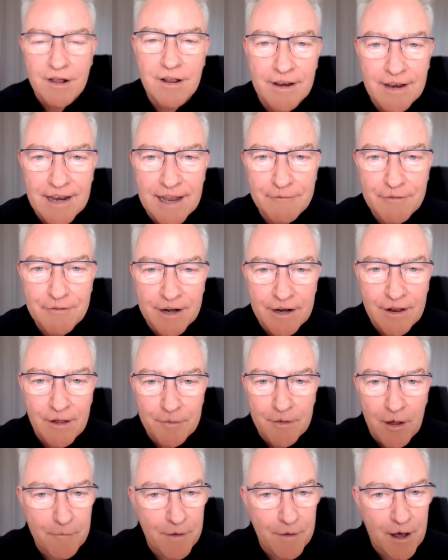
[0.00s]
I love
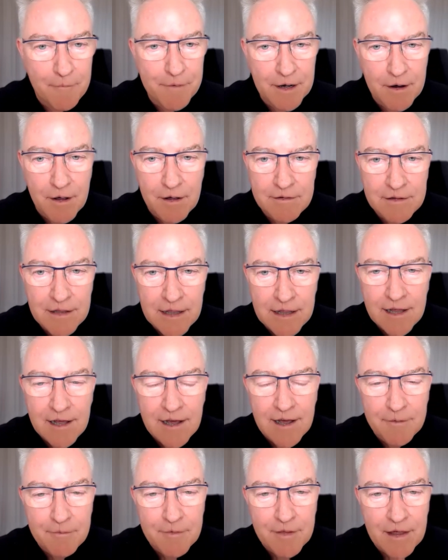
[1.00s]
it.
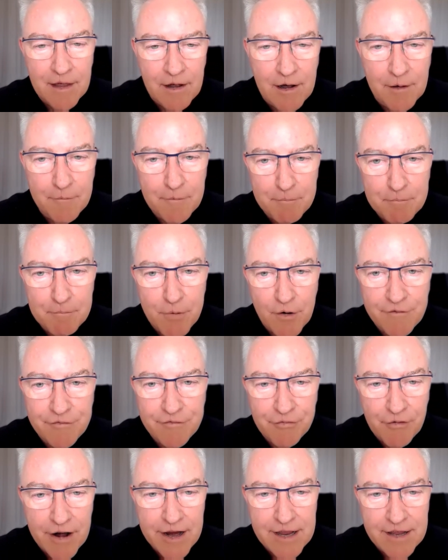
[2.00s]
I'm a book
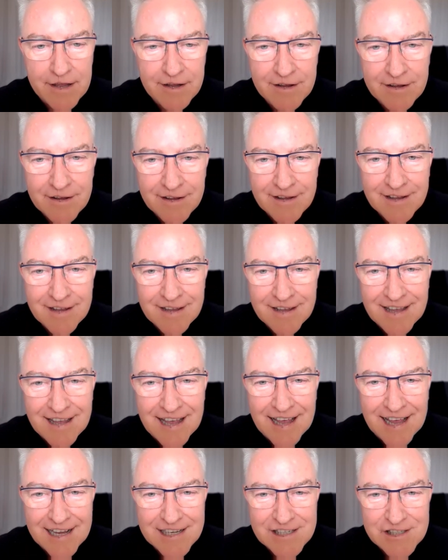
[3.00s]
freak,
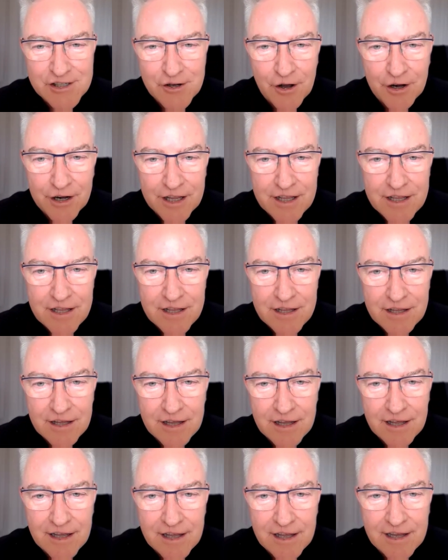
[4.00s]
Scotty.
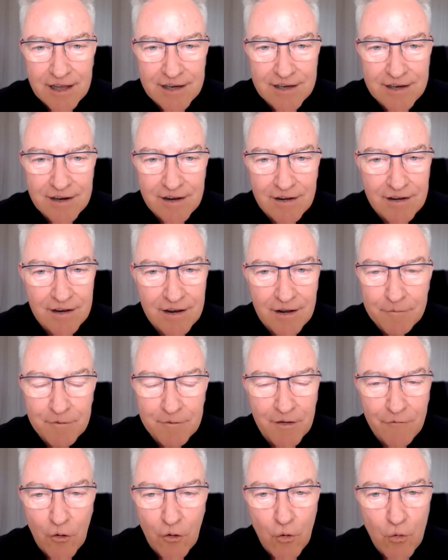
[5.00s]

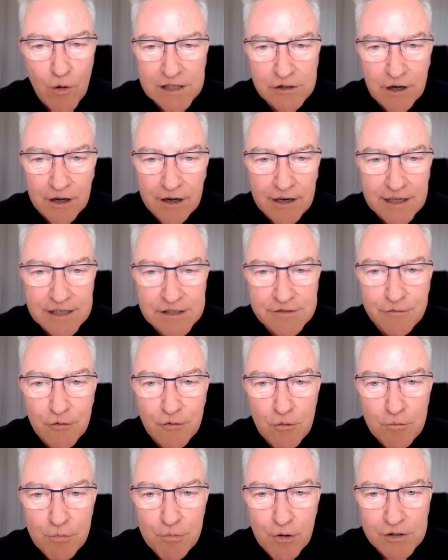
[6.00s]
I've always got at least
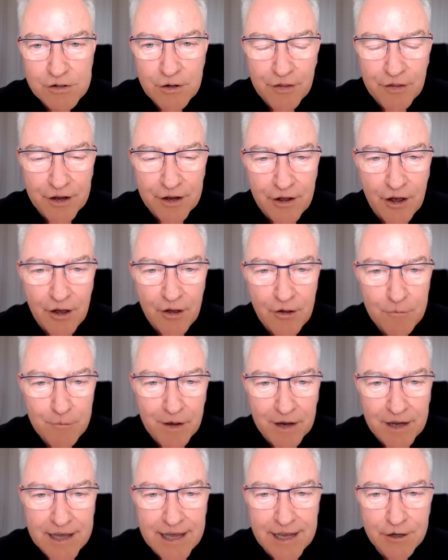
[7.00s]
4 books on the go.
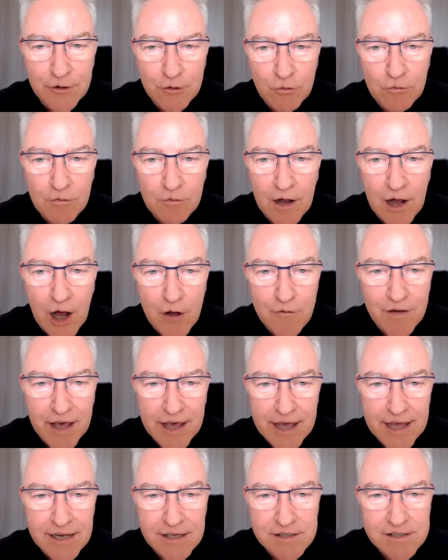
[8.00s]
My Kindle
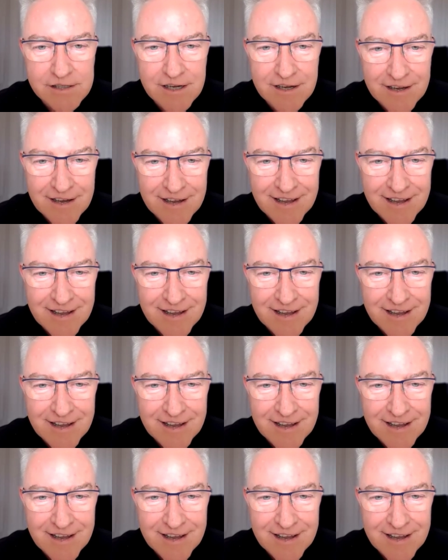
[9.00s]
overheats.